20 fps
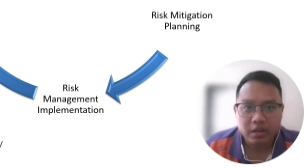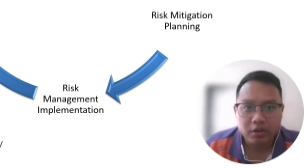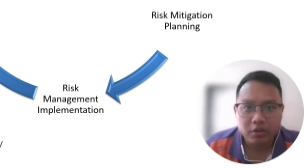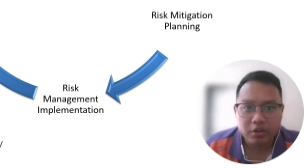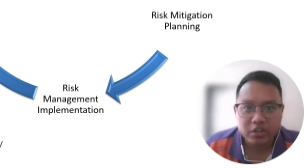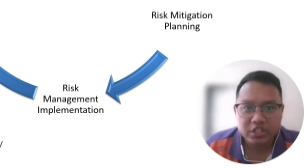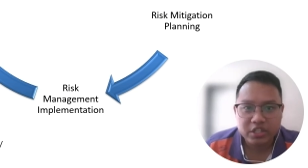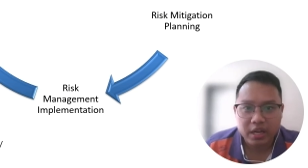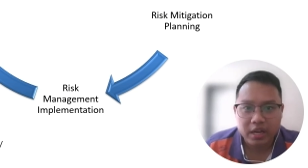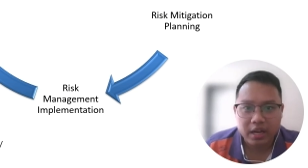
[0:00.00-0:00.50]

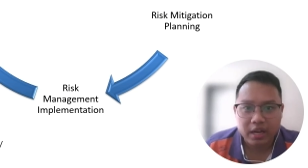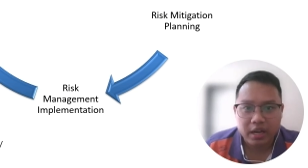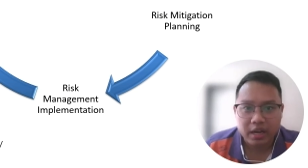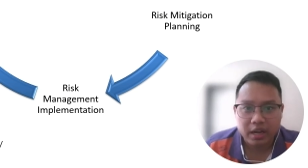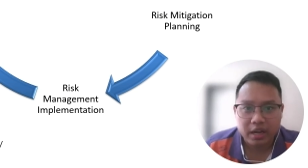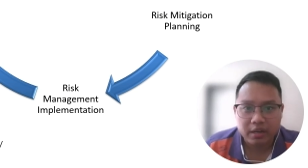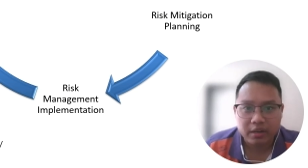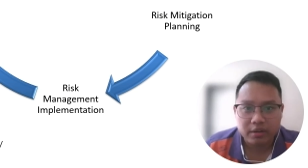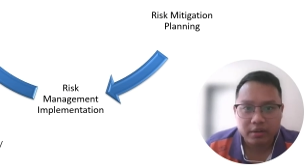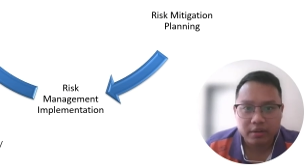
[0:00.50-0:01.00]
Risks
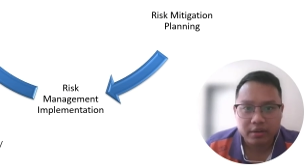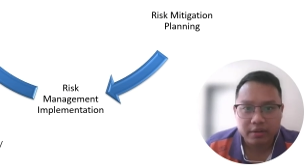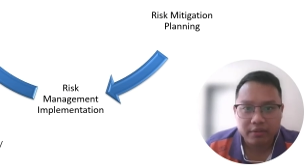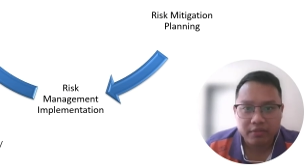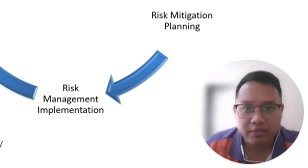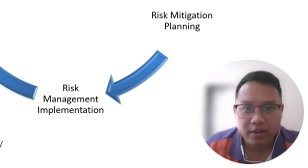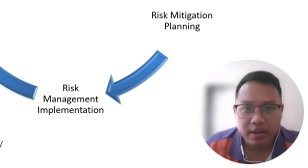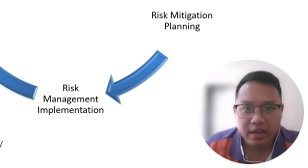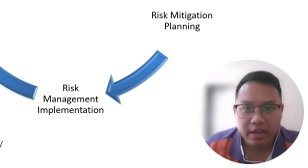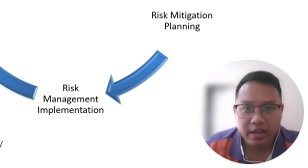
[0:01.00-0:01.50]
are
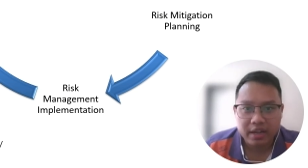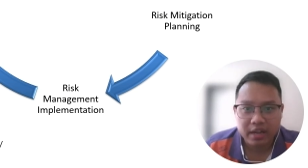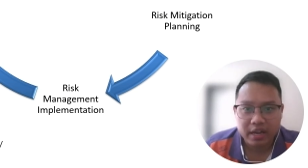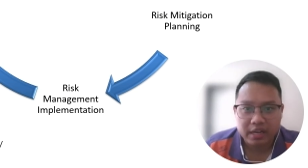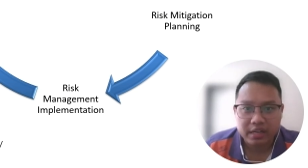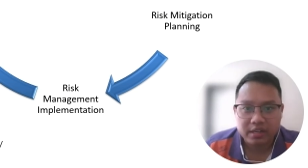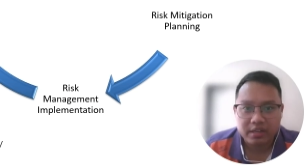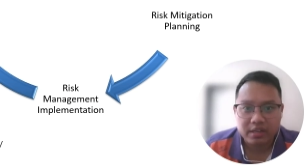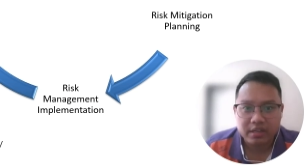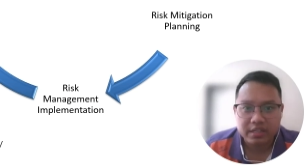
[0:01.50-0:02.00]
identified,
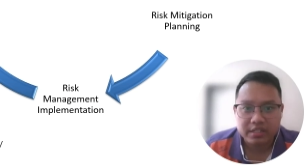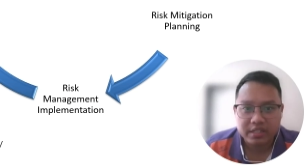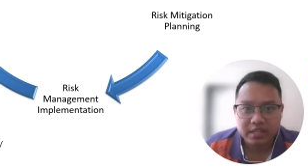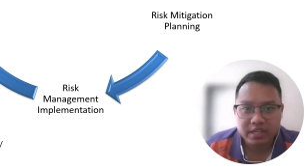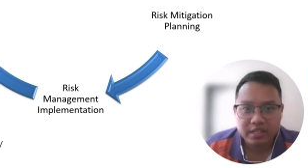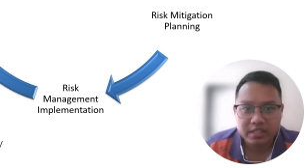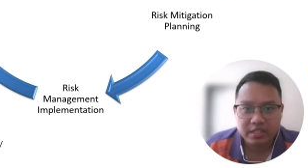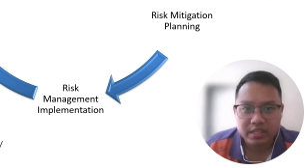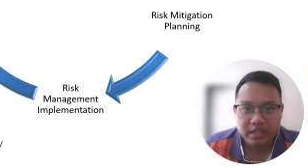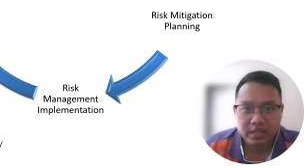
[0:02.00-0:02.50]

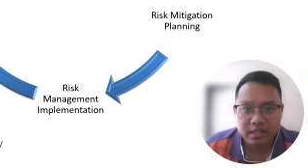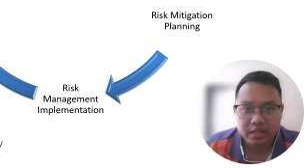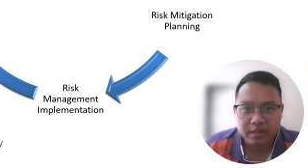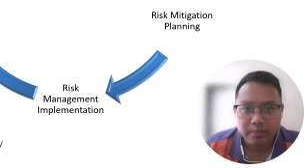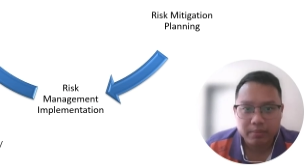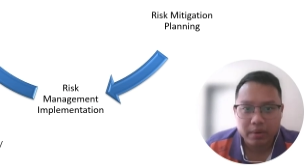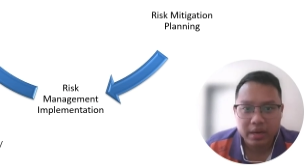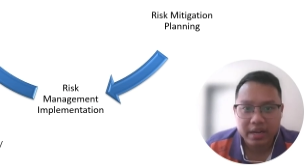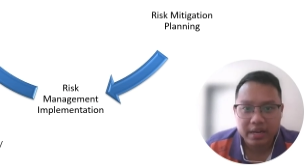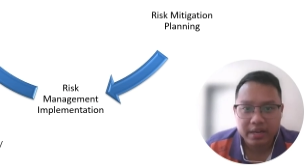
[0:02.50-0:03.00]
analysis,
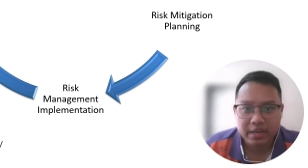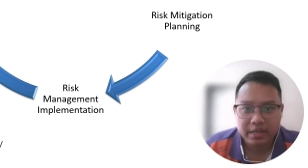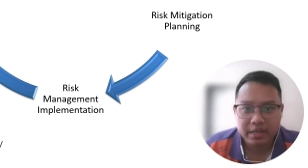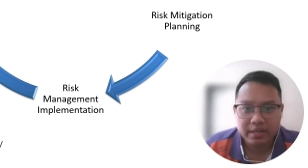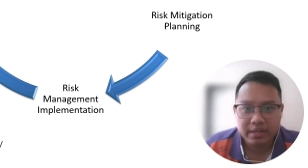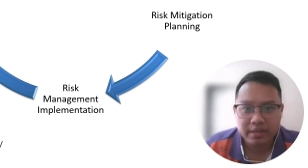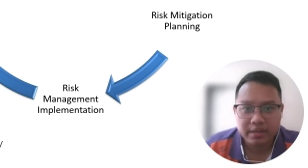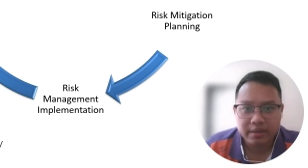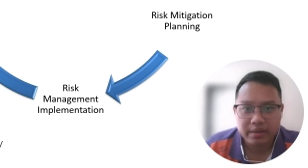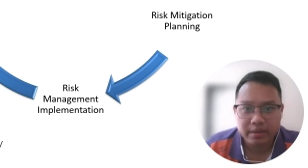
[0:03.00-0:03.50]

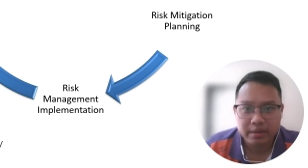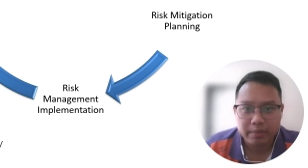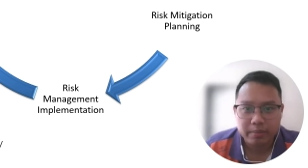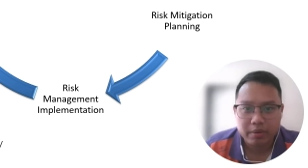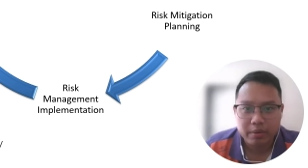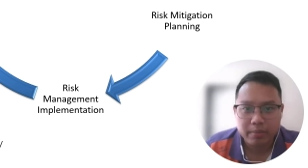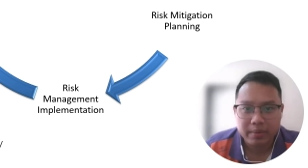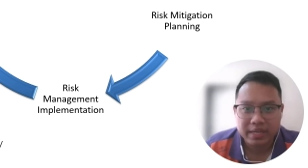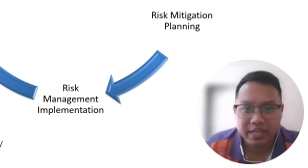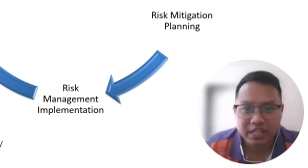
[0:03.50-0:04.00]
planning,
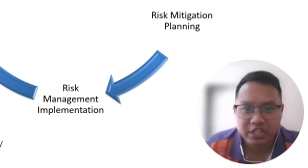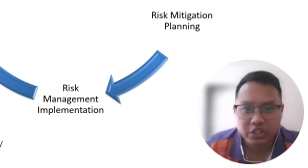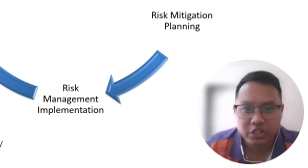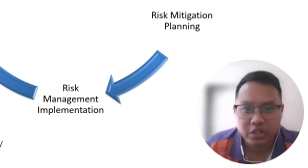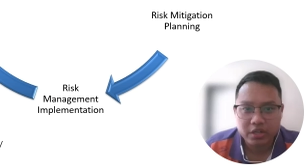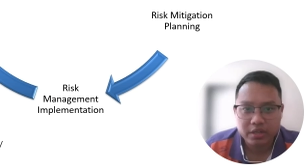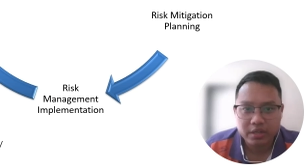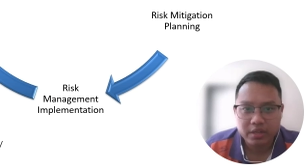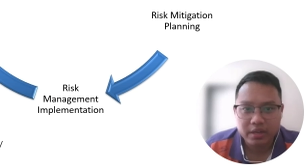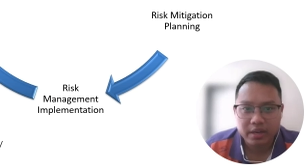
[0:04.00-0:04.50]

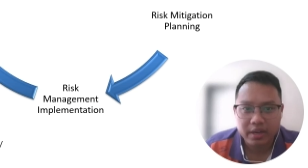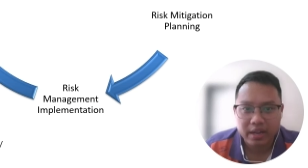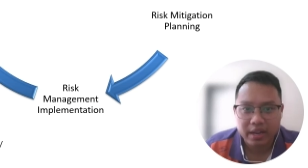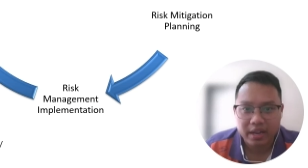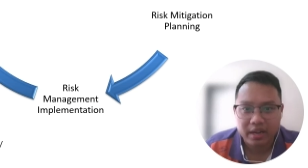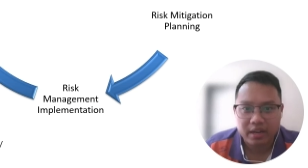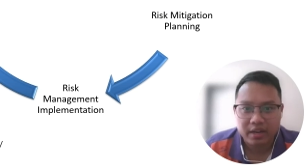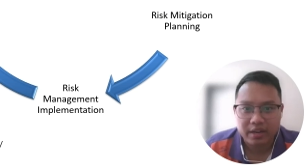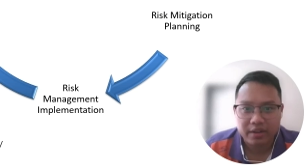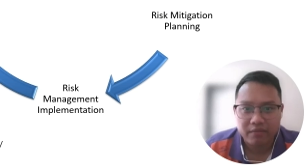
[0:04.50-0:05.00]
implementation,
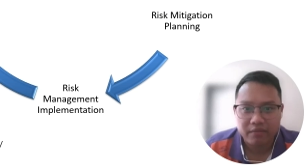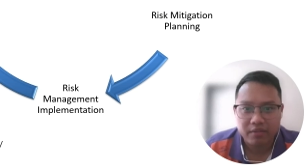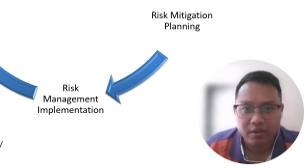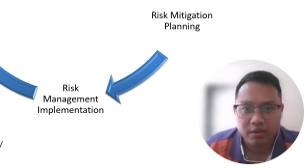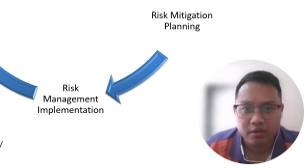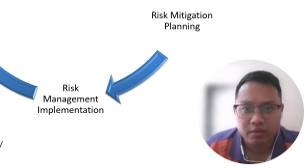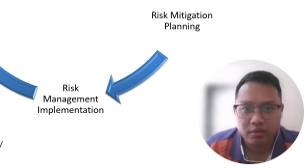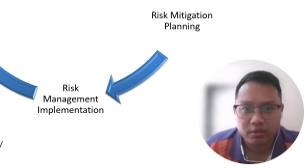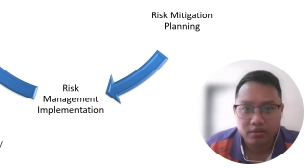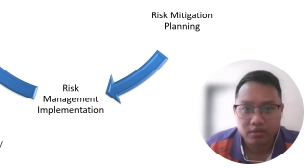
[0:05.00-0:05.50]
and
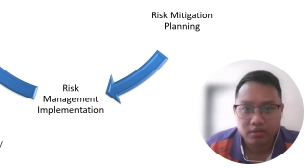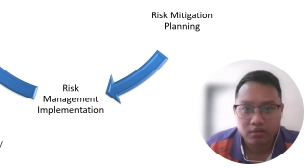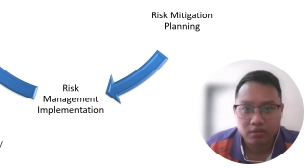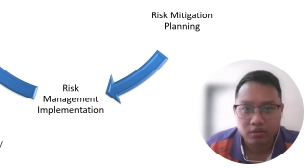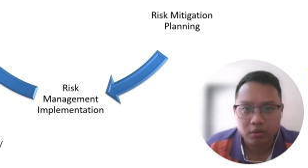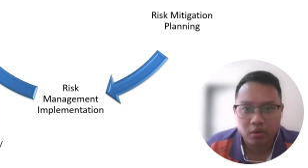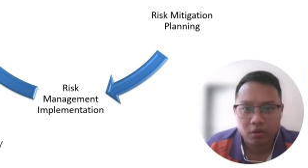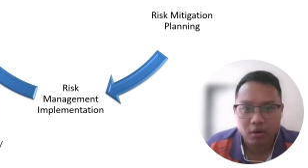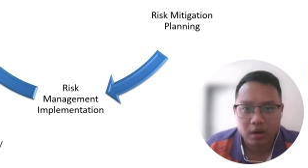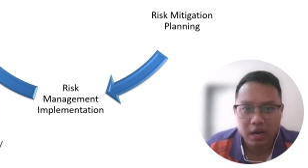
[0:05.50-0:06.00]
review
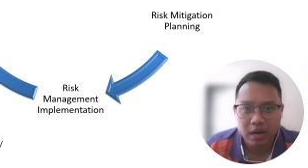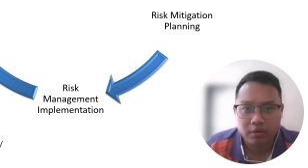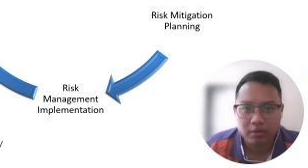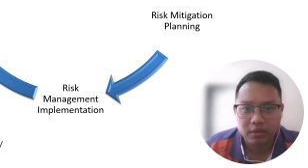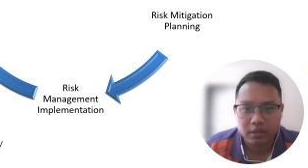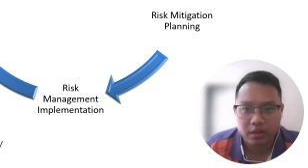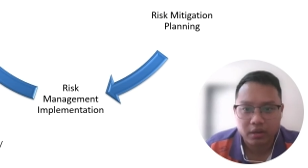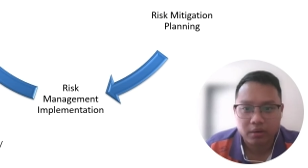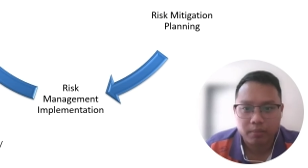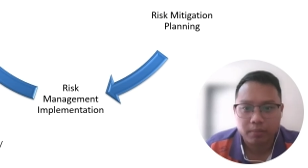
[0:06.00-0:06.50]

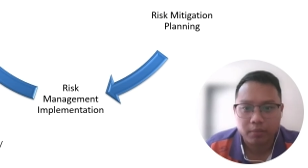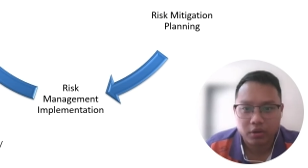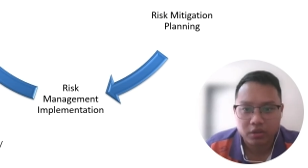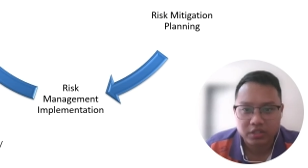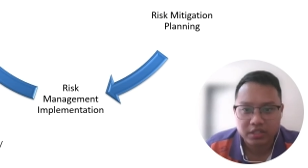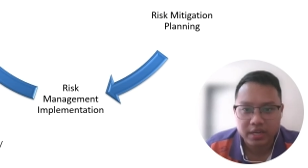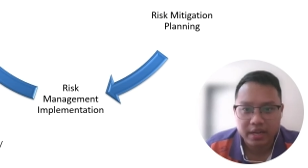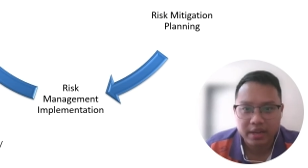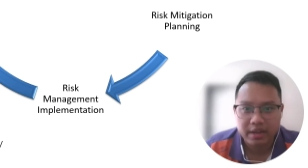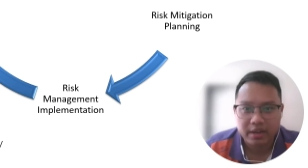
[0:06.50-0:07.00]
throughout the
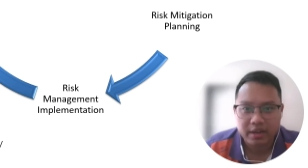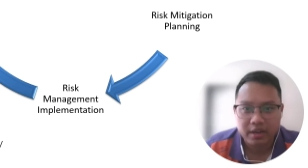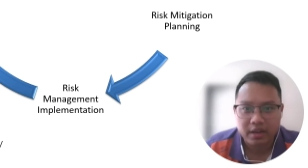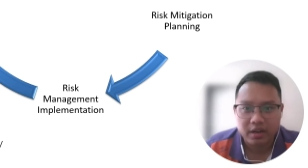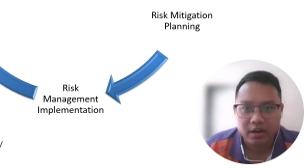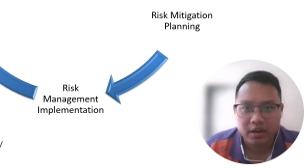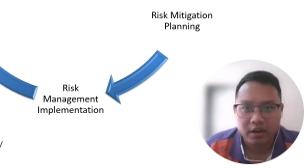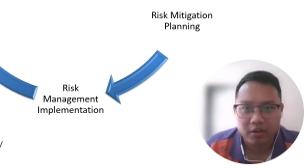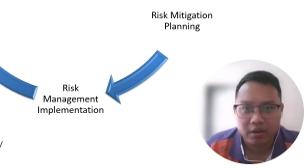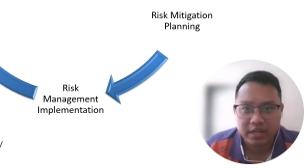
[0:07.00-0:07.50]
project
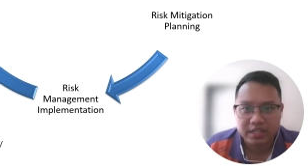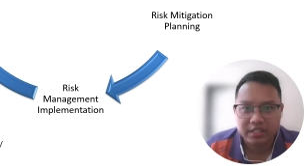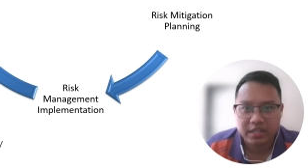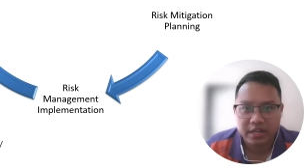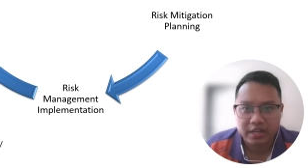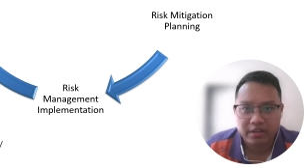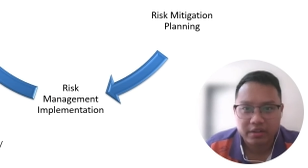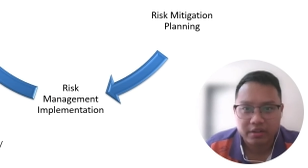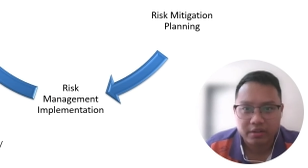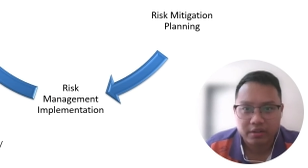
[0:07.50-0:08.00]
life
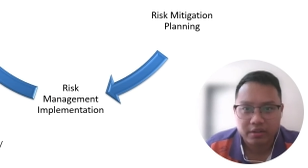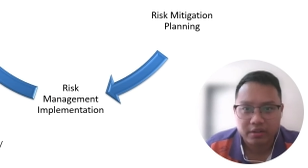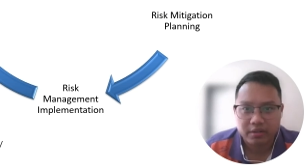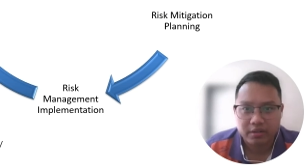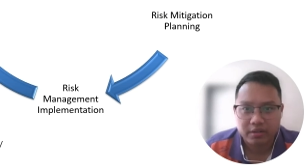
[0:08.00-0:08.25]
cycle.